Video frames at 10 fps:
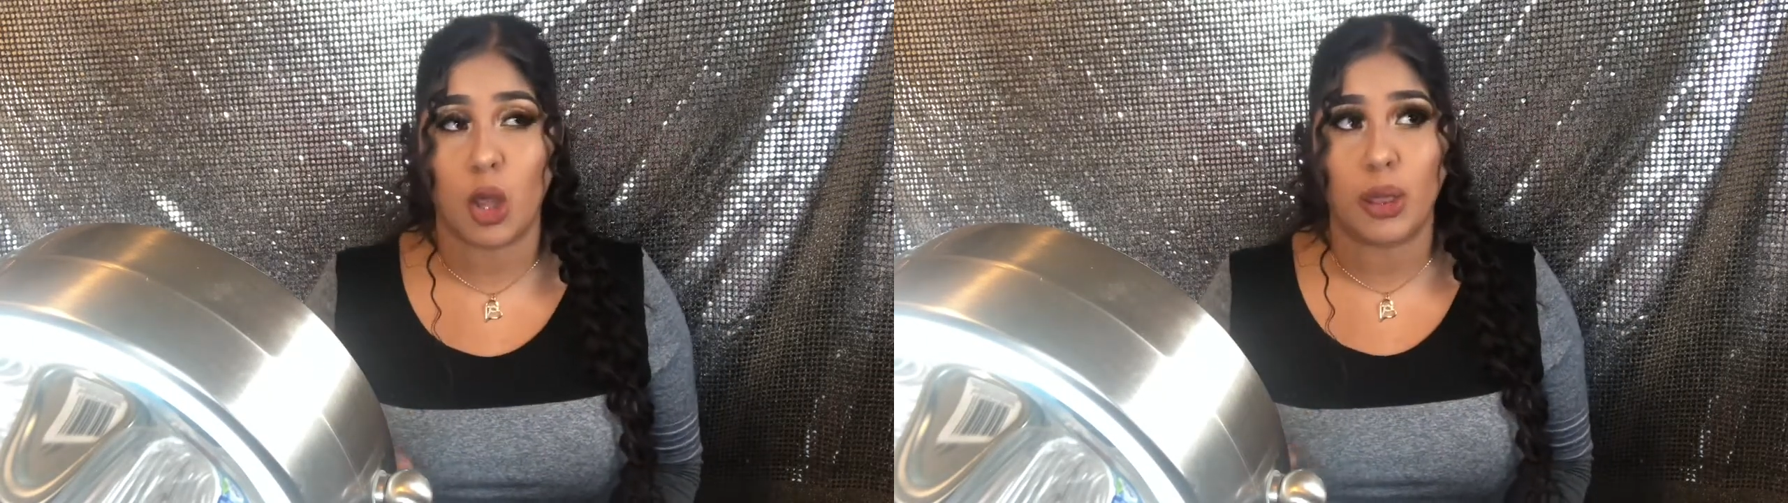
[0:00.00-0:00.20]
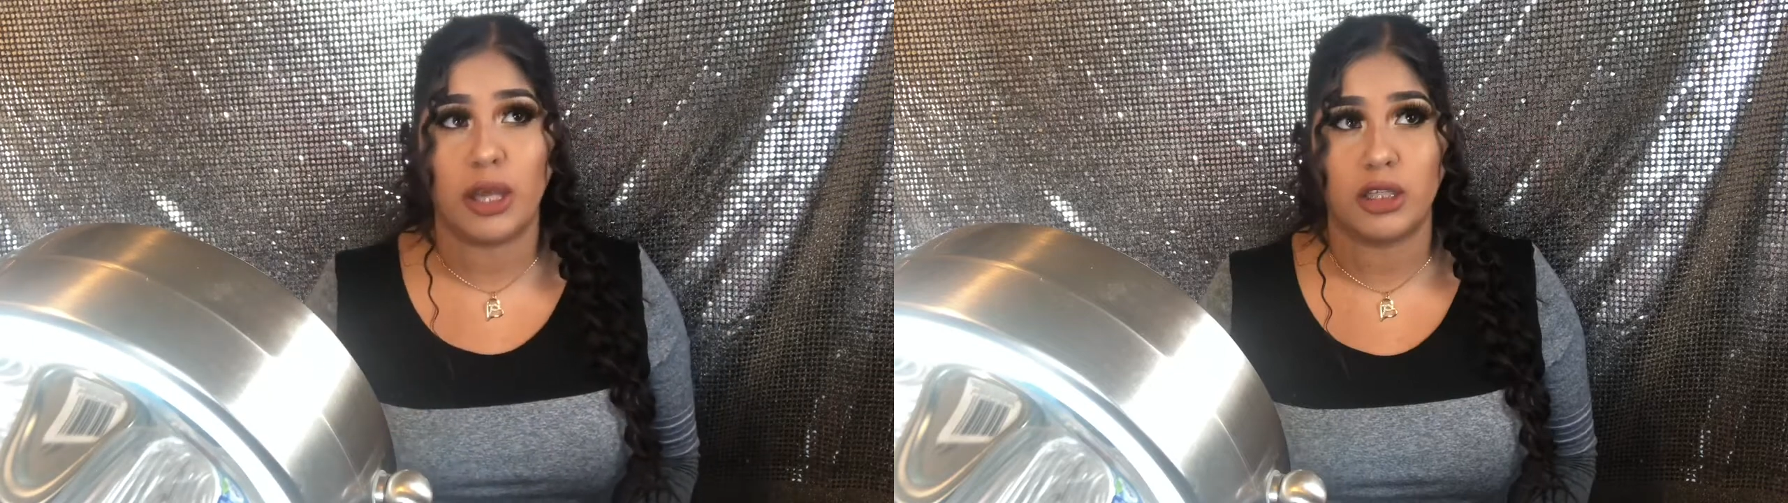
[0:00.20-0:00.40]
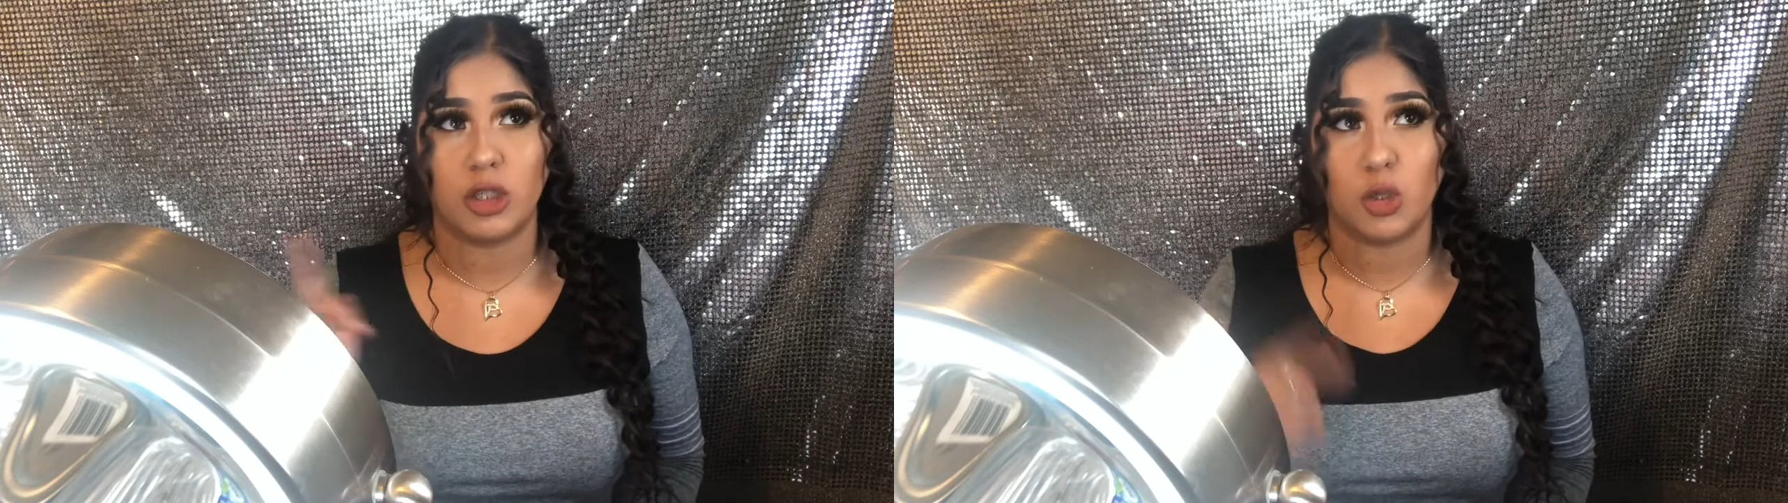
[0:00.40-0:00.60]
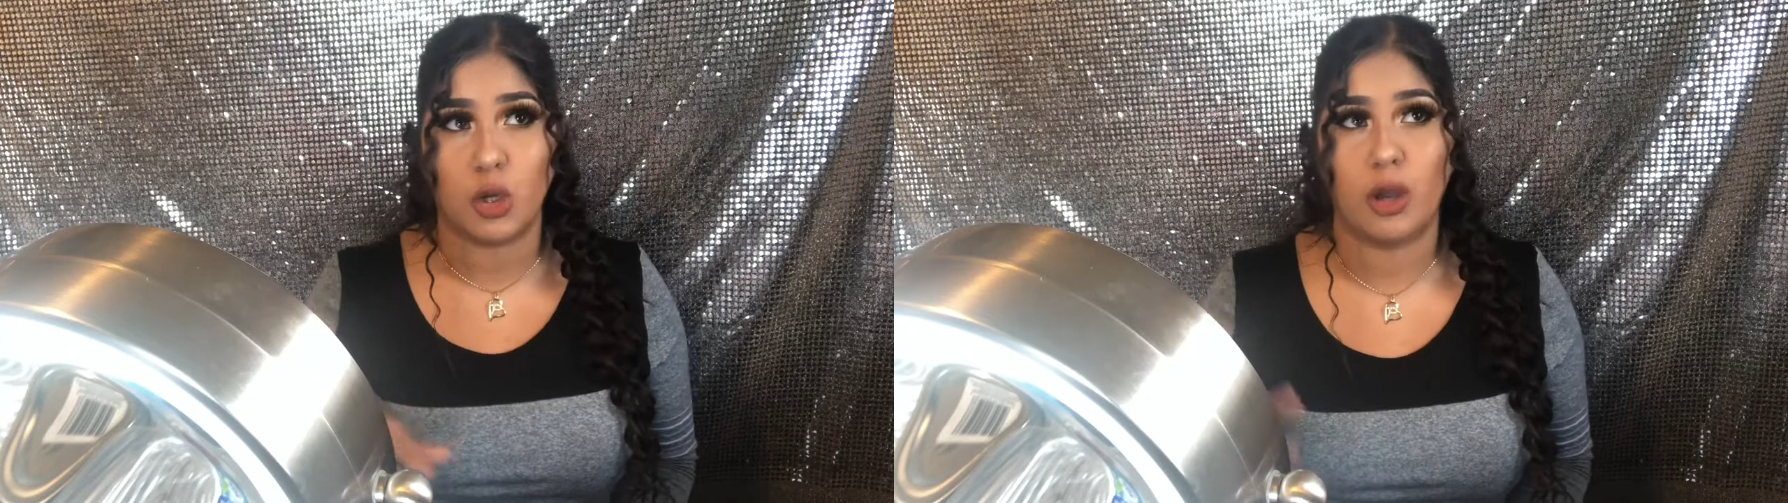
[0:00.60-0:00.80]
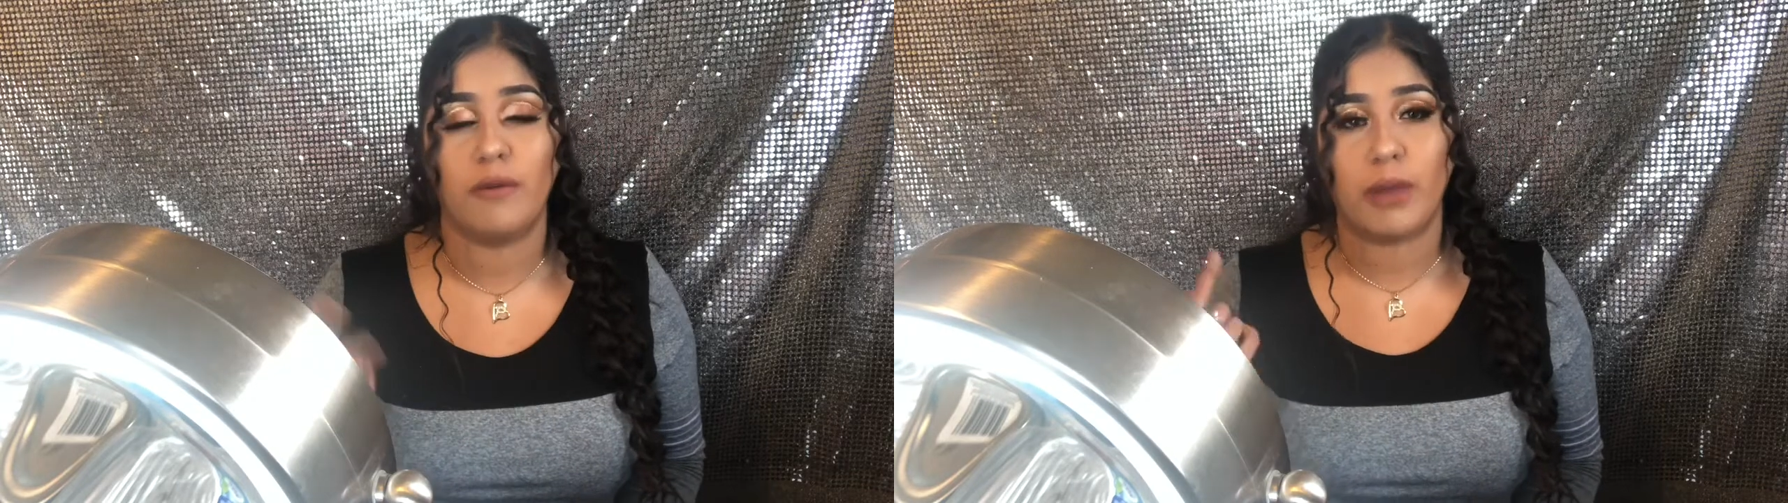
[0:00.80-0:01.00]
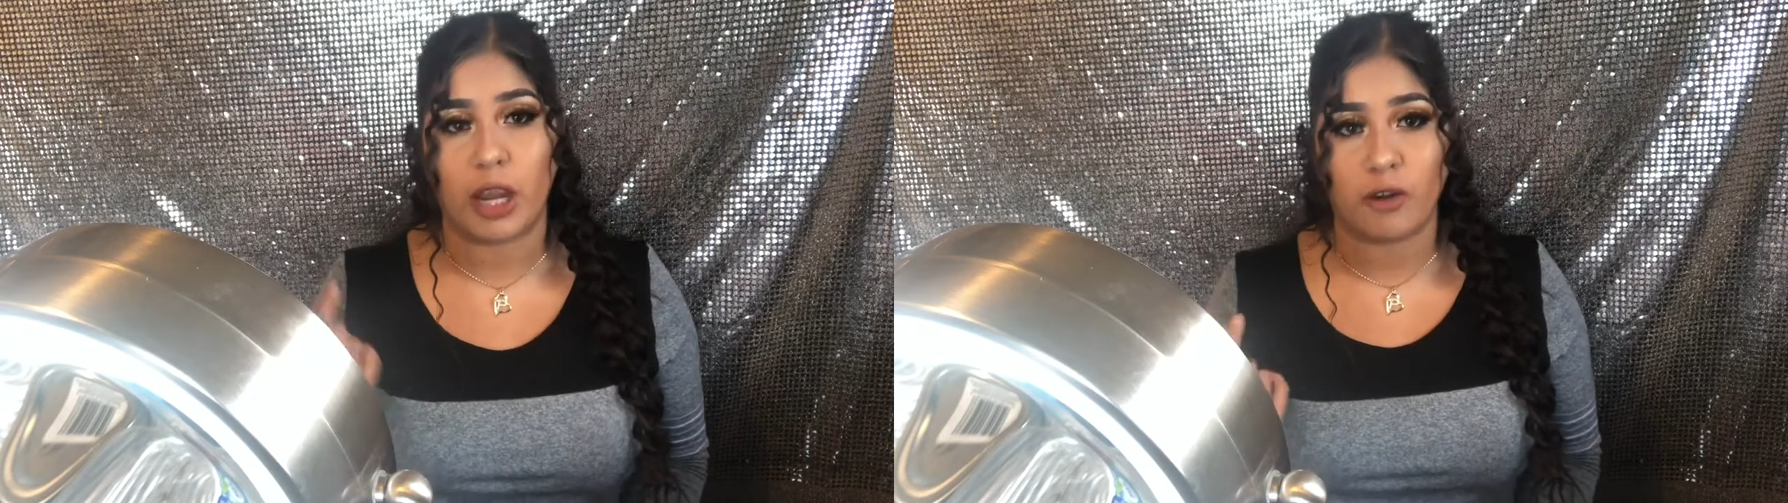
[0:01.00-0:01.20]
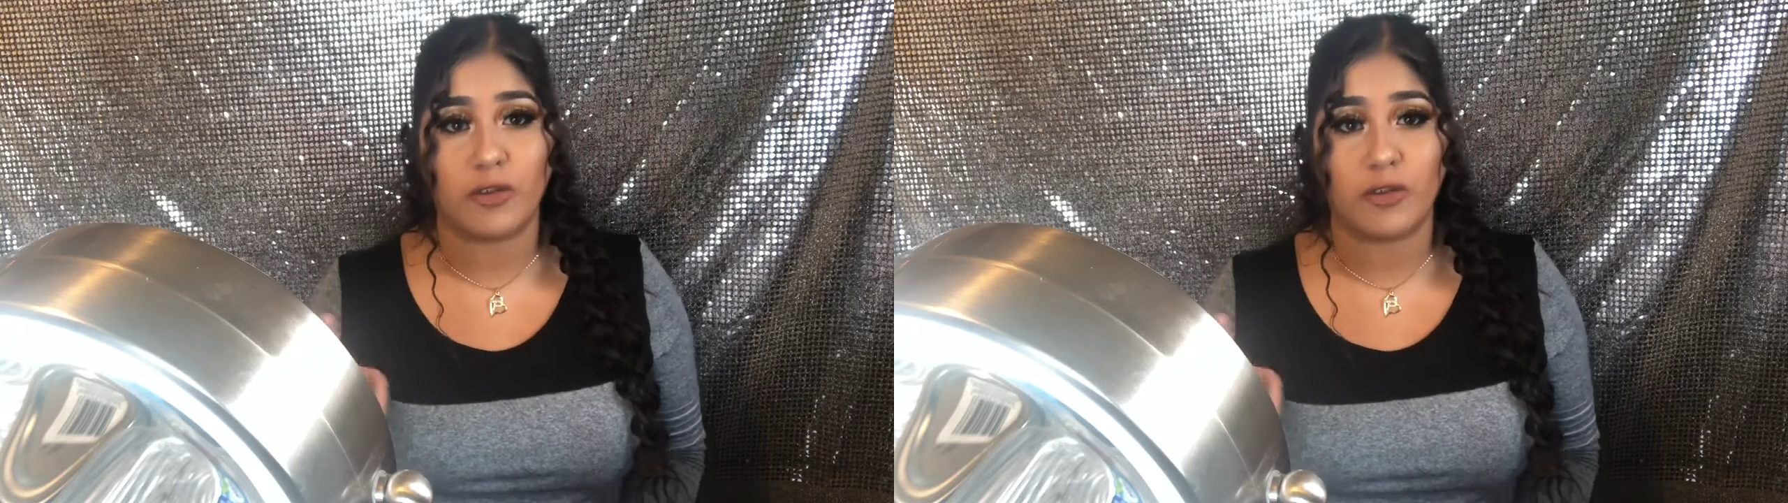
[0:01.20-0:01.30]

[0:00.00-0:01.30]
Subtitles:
the tutorial of my hair